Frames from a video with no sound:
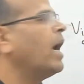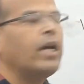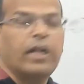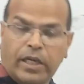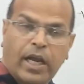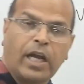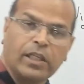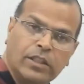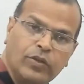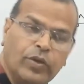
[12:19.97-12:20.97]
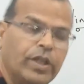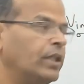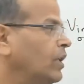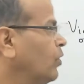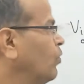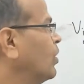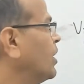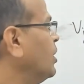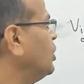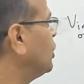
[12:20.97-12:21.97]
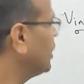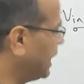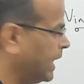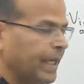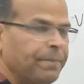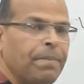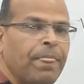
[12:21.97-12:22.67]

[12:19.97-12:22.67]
And it has unity voltage gain.